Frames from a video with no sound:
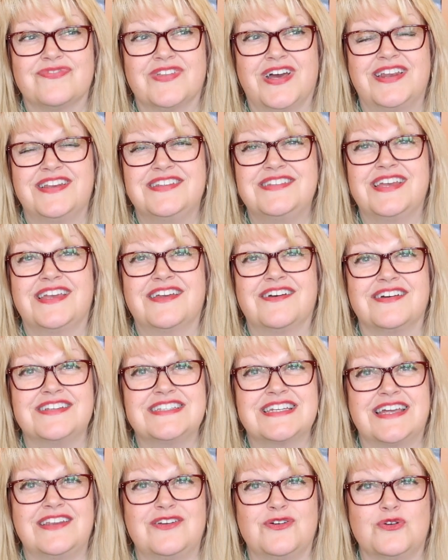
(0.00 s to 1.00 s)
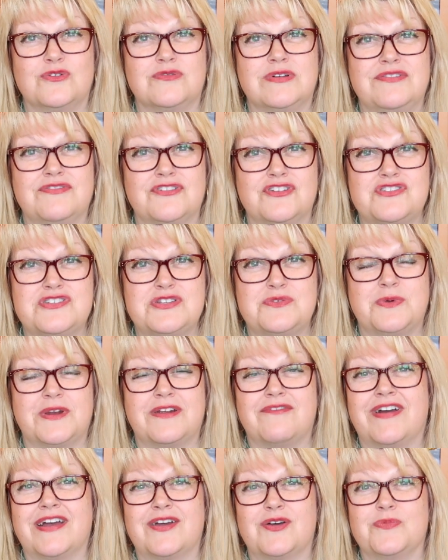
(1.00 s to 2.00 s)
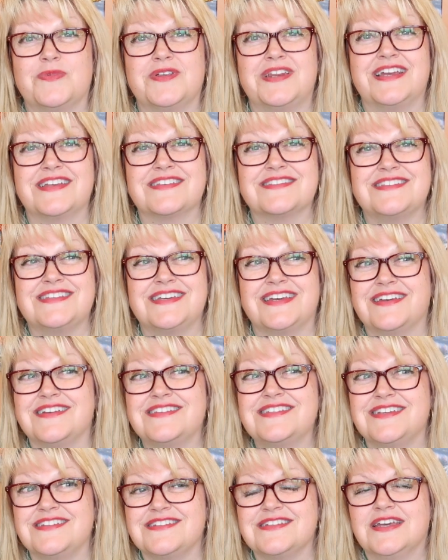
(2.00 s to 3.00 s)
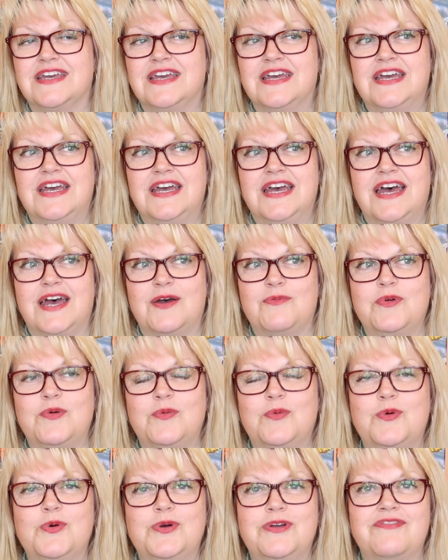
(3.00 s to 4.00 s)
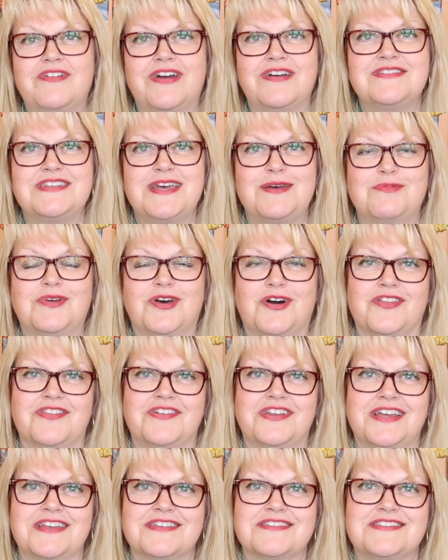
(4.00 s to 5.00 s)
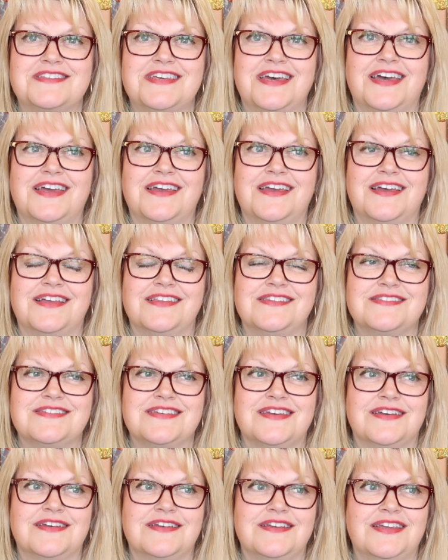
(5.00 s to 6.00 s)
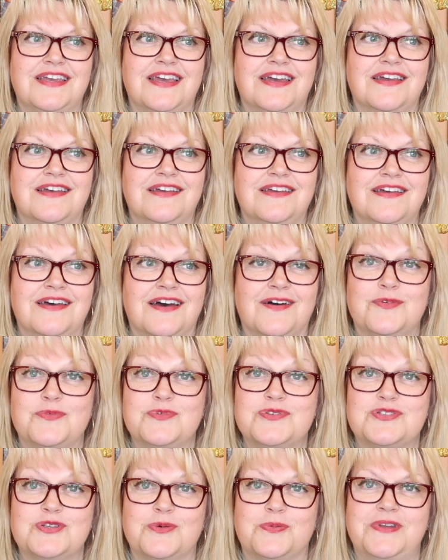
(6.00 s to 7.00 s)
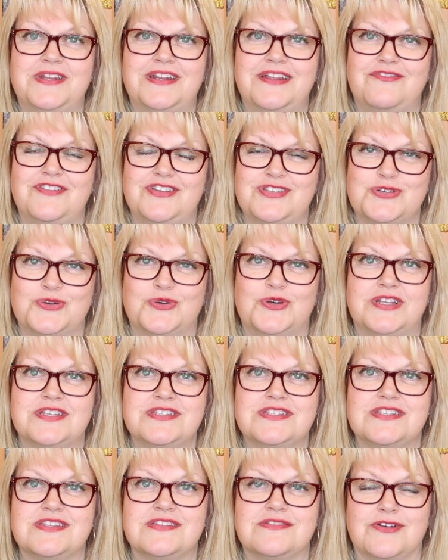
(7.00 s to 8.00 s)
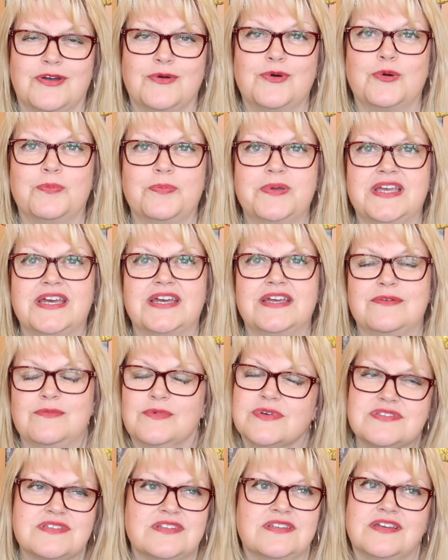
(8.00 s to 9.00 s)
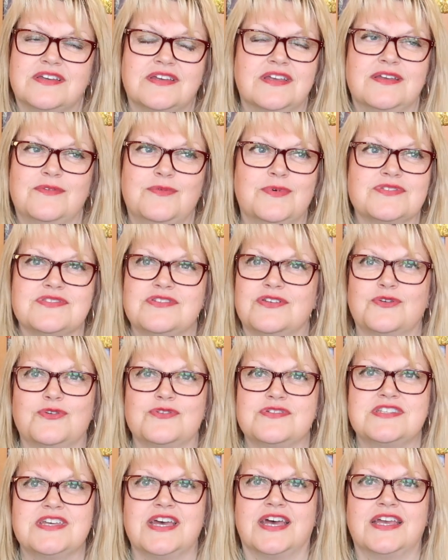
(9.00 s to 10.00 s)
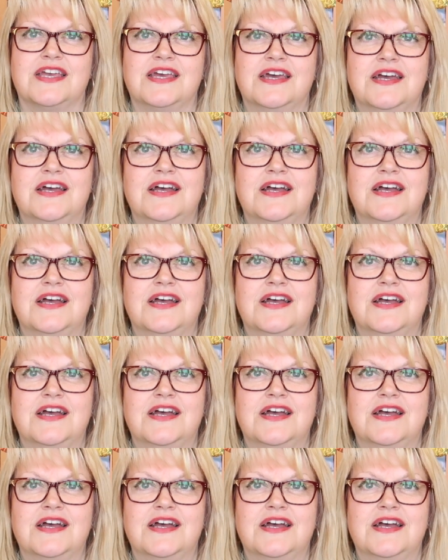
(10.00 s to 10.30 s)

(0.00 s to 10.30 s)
And I did kind of get it all refunded when I rang up the next day, I did. And we were walking around Epcot the next day, and I was stopping in every toilet to throw up. Yeah, it wasn't a good day.